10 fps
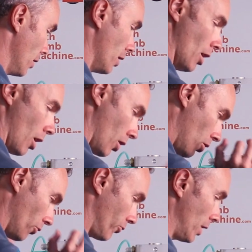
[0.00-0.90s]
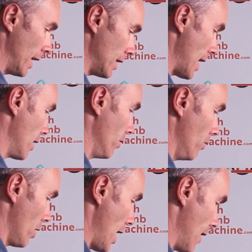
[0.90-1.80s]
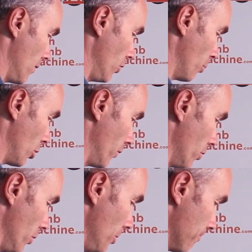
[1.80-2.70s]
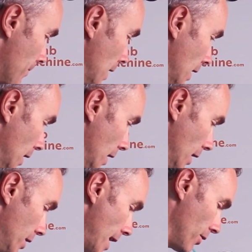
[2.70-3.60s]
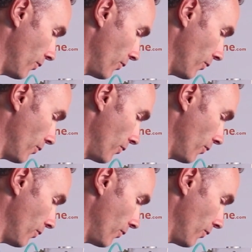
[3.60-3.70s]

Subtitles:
They all slide down in their cavities perfectly. Now to